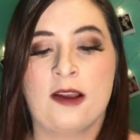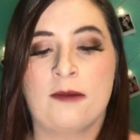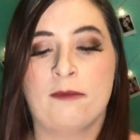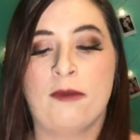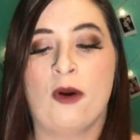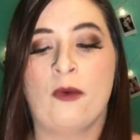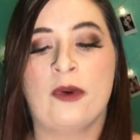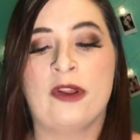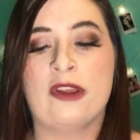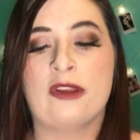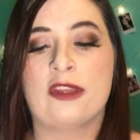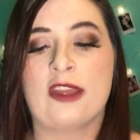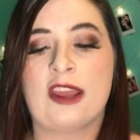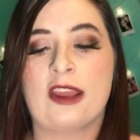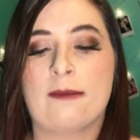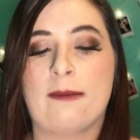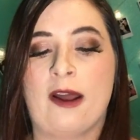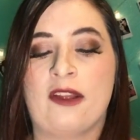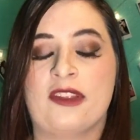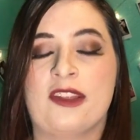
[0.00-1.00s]
But when you think
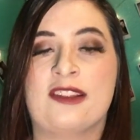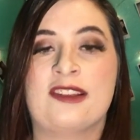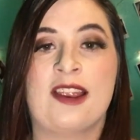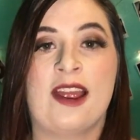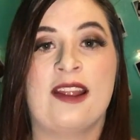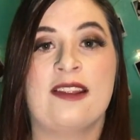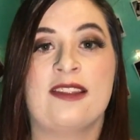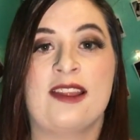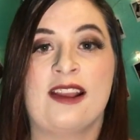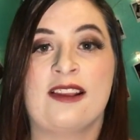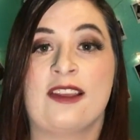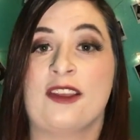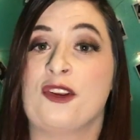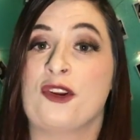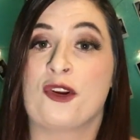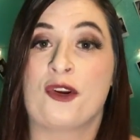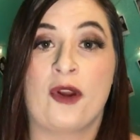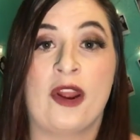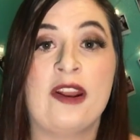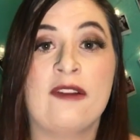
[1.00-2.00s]
about the 10 things that
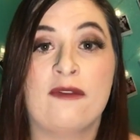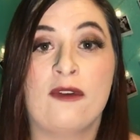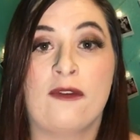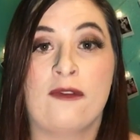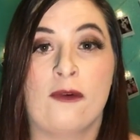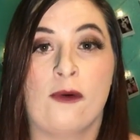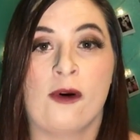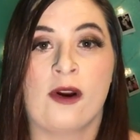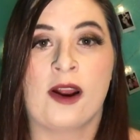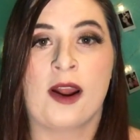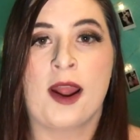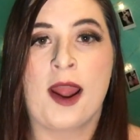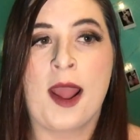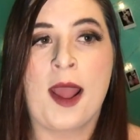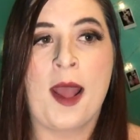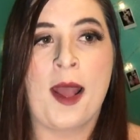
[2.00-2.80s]
you're grateful for,